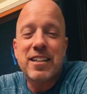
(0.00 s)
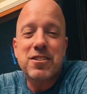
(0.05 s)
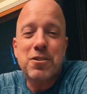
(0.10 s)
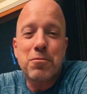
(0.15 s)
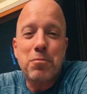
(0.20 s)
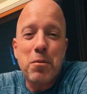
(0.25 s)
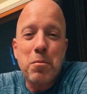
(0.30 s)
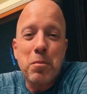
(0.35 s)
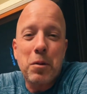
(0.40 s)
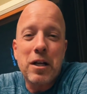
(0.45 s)

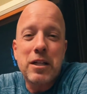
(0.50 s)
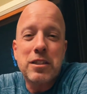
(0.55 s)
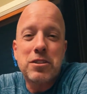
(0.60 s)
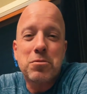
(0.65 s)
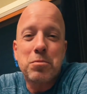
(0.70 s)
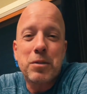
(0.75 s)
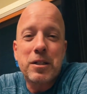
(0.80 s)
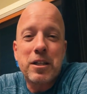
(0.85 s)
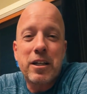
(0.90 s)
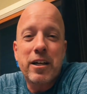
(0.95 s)
get some
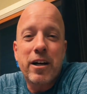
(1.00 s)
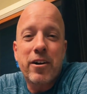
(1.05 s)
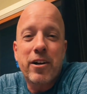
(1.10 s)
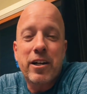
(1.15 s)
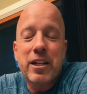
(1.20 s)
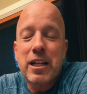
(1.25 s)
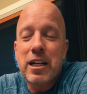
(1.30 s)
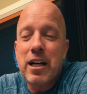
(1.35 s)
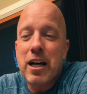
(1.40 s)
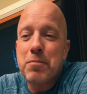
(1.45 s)
replacement
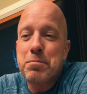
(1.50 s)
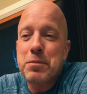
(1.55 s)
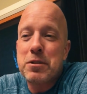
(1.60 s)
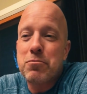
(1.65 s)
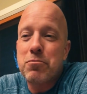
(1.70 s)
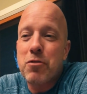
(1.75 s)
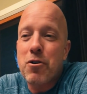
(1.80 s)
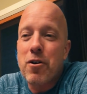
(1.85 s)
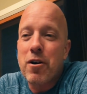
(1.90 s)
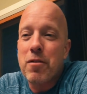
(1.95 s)
Keurig
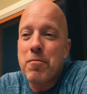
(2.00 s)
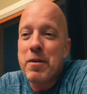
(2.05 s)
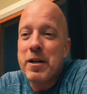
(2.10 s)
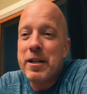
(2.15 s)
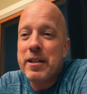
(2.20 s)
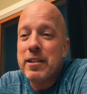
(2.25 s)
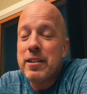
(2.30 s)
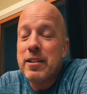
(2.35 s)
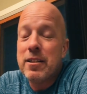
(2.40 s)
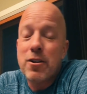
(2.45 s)
cups for
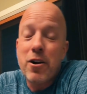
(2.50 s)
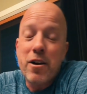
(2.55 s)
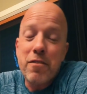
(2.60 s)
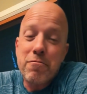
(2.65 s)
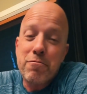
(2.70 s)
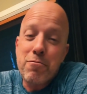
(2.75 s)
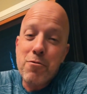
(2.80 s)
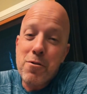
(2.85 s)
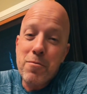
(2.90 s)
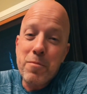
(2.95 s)
him
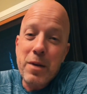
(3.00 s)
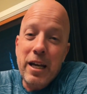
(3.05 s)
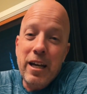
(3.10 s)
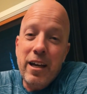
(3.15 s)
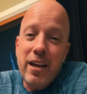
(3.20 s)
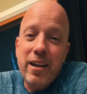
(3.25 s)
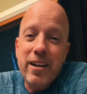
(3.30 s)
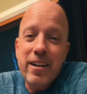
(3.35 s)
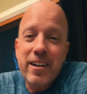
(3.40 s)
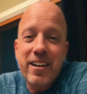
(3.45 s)
and for
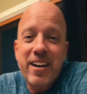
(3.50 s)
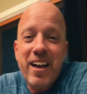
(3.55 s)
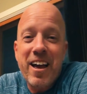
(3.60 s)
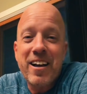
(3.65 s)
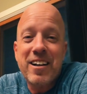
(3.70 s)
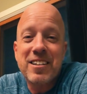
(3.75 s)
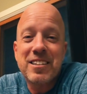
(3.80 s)
me,